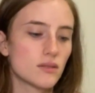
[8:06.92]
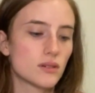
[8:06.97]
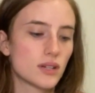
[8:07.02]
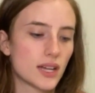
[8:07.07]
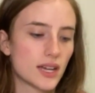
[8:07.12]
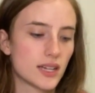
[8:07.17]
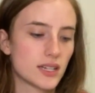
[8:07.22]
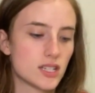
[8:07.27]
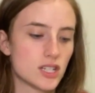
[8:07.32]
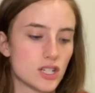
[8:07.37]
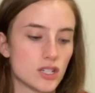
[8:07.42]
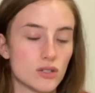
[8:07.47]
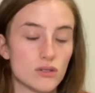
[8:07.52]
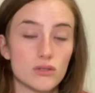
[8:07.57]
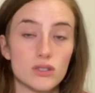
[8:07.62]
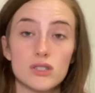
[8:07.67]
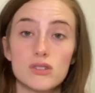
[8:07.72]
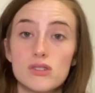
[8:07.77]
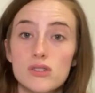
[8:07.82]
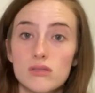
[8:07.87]
what I do,
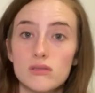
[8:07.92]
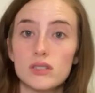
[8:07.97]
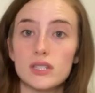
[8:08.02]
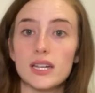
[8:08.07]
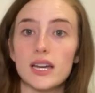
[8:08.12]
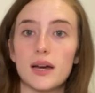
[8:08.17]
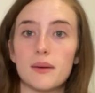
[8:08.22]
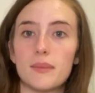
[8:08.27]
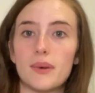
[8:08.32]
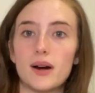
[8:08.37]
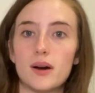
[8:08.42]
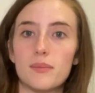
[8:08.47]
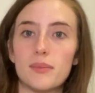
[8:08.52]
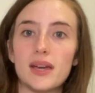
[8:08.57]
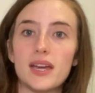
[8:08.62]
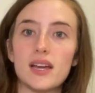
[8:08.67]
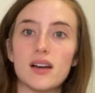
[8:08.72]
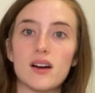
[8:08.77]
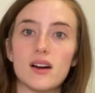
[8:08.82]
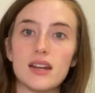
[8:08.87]
usually I
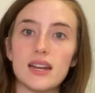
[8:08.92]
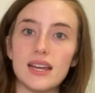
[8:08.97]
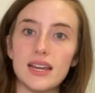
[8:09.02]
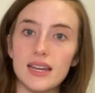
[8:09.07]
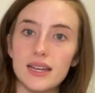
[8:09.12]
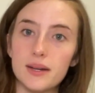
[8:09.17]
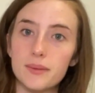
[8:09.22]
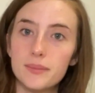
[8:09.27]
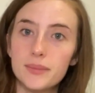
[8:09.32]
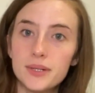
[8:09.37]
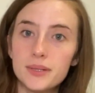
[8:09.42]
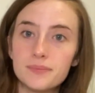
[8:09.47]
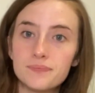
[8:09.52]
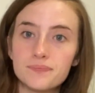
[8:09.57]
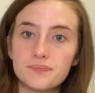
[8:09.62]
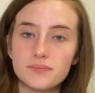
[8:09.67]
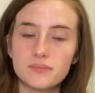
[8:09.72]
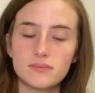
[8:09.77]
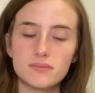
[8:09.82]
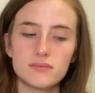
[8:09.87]
palpate on him,
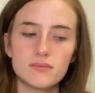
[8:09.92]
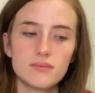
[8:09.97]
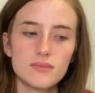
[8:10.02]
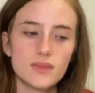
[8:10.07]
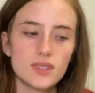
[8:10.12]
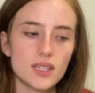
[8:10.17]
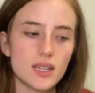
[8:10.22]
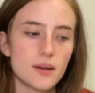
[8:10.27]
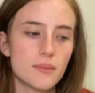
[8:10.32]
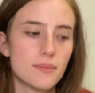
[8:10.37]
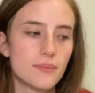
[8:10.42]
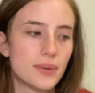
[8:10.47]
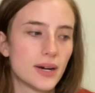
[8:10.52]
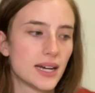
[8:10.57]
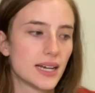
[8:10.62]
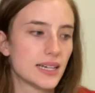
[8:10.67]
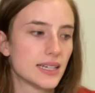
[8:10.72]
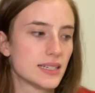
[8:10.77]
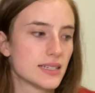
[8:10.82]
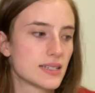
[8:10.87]

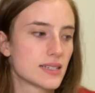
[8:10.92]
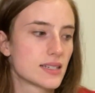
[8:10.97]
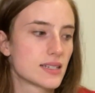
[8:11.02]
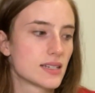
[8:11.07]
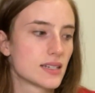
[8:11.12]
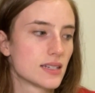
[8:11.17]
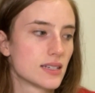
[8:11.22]
but